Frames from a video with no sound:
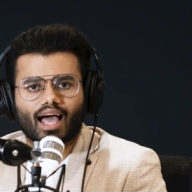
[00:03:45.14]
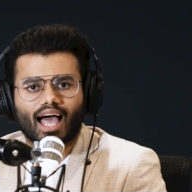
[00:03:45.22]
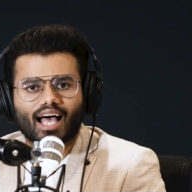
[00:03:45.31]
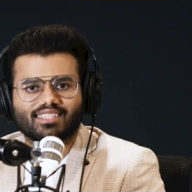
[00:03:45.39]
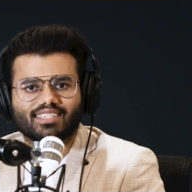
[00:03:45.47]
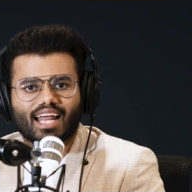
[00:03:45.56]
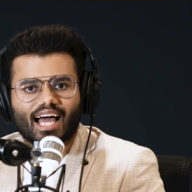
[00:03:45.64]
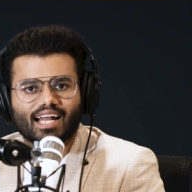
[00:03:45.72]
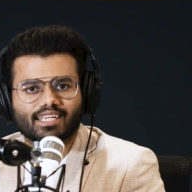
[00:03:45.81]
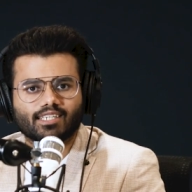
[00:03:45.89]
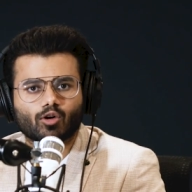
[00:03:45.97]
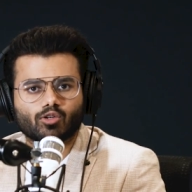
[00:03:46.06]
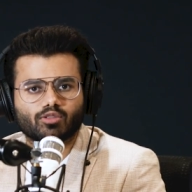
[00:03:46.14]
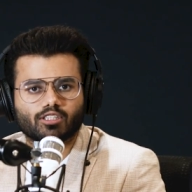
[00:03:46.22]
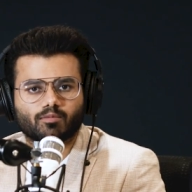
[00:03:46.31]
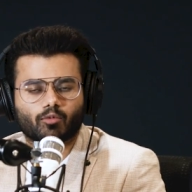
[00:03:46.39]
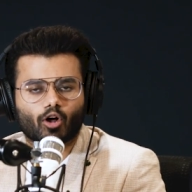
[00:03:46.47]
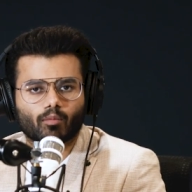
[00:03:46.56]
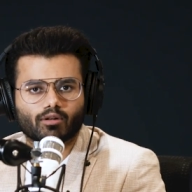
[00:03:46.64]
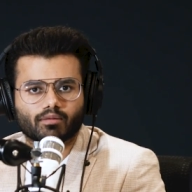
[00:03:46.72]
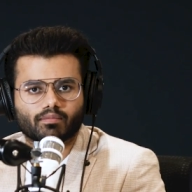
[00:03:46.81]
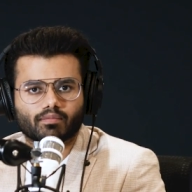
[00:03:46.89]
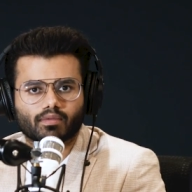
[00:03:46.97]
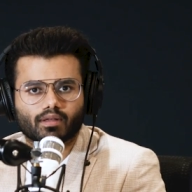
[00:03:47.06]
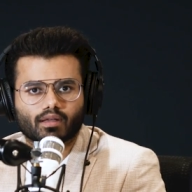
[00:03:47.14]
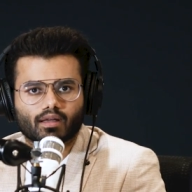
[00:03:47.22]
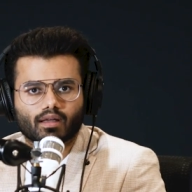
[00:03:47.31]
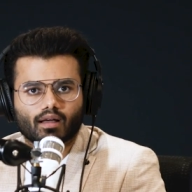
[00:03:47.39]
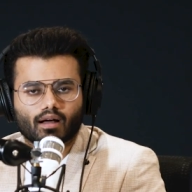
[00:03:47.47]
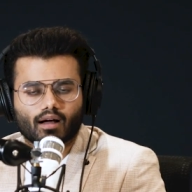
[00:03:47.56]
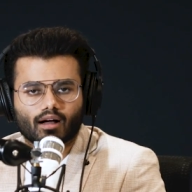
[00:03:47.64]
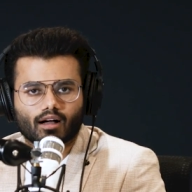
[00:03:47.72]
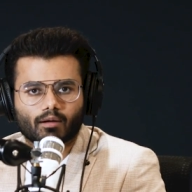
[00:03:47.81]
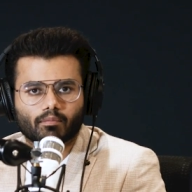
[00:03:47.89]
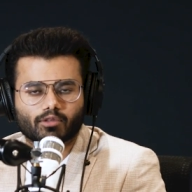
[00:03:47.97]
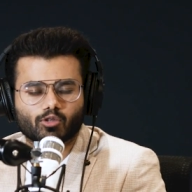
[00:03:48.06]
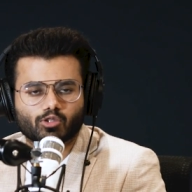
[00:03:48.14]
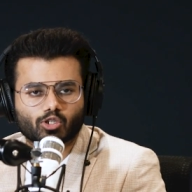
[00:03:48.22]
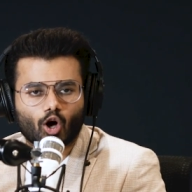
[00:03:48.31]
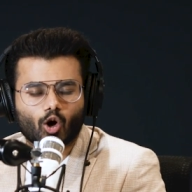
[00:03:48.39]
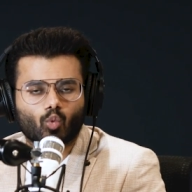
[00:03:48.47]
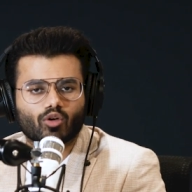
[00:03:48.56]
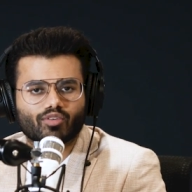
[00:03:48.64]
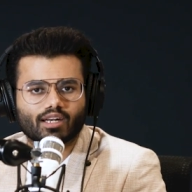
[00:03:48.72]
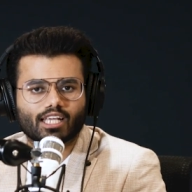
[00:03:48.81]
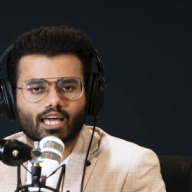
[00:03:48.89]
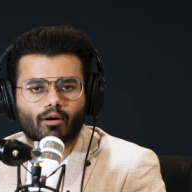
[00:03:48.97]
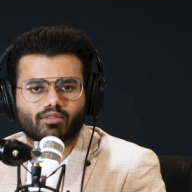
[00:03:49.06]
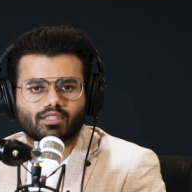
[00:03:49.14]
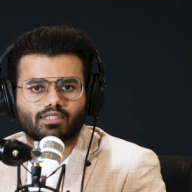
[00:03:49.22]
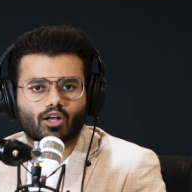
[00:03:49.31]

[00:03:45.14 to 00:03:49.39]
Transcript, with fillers: As an antidote to this problem, um, you talk vividly about this